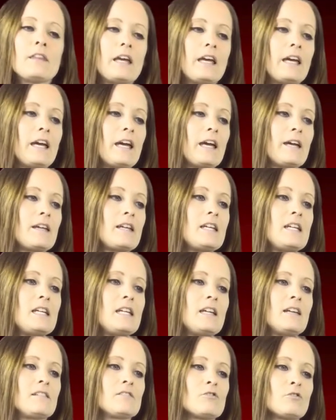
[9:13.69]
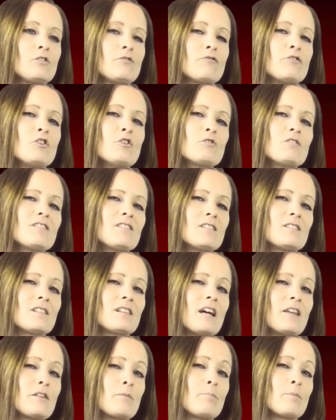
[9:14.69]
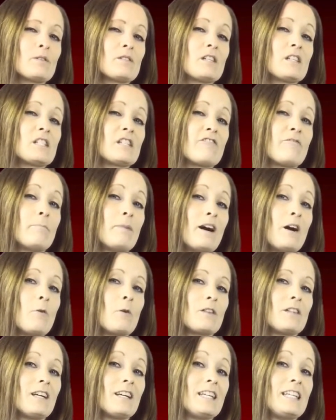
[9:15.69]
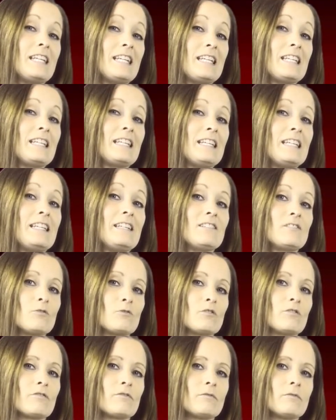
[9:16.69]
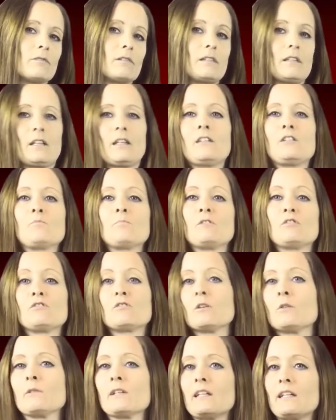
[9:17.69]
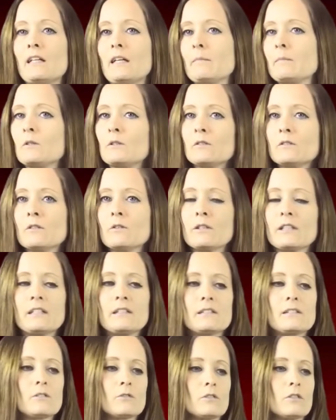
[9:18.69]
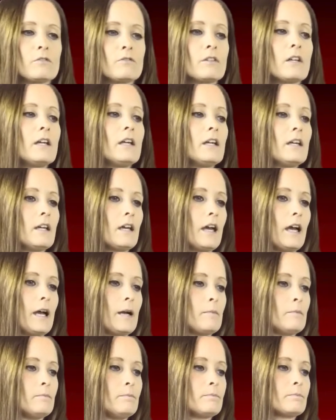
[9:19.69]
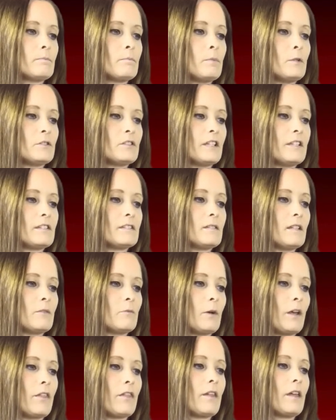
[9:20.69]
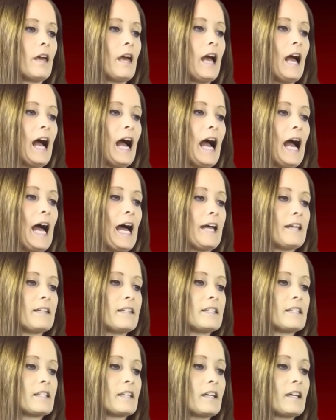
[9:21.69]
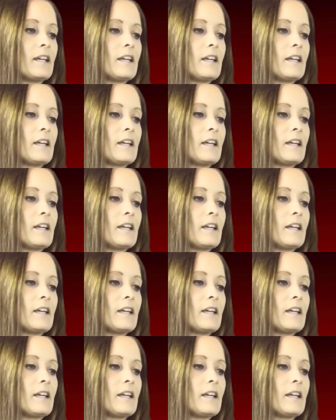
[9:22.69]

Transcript: uh, he sort of notices another possessive power that he he sort of it, it's bestowed in him or, or he's sort of um, possessed with and